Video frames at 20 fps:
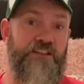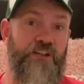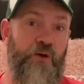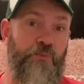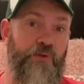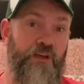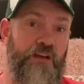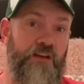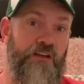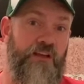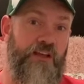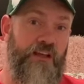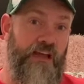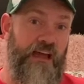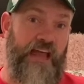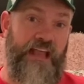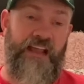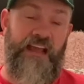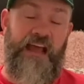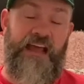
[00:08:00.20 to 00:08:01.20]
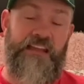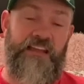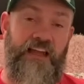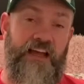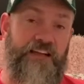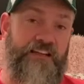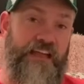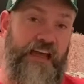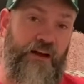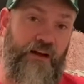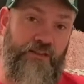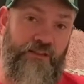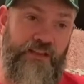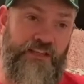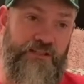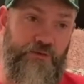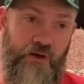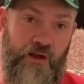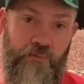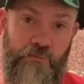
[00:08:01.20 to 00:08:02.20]
open. I lucked out on
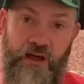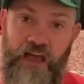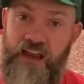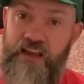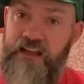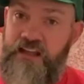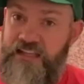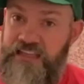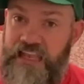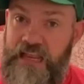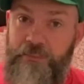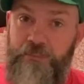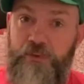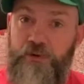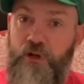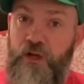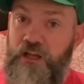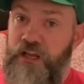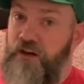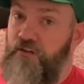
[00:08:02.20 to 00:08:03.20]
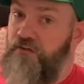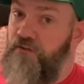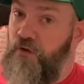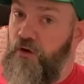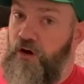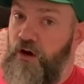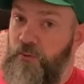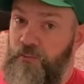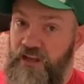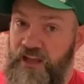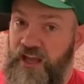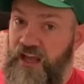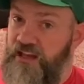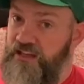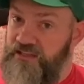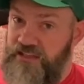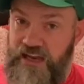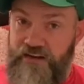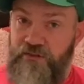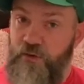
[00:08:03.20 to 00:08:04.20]
this one, but keep looking for it
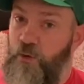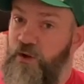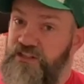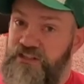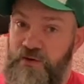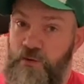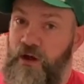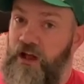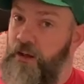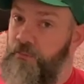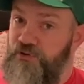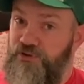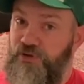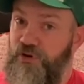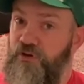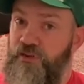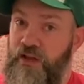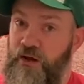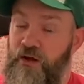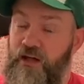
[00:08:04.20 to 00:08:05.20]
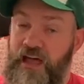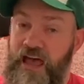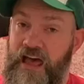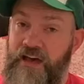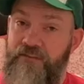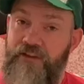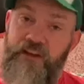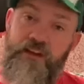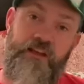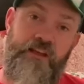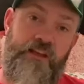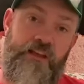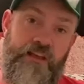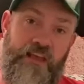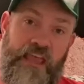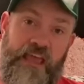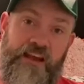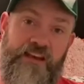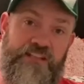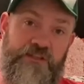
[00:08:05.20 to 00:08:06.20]
because every once in a while I'm sure they'll have it,
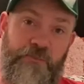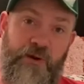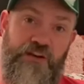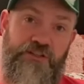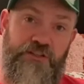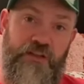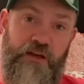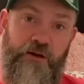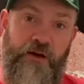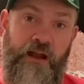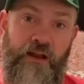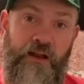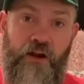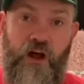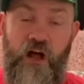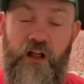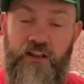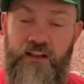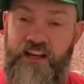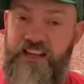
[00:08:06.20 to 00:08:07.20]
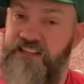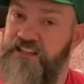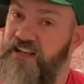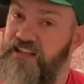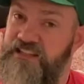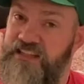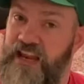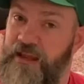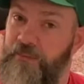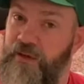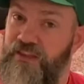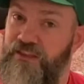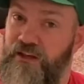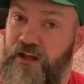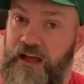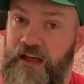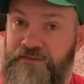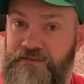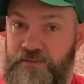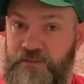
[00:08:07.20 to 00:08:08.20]
and especially around holiday season, I bet they'll
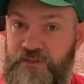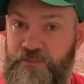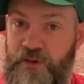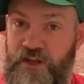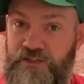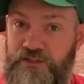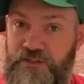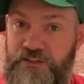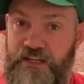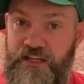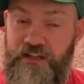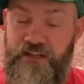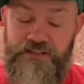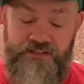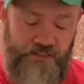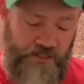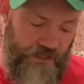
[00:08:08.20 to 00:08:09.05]
have some special deals.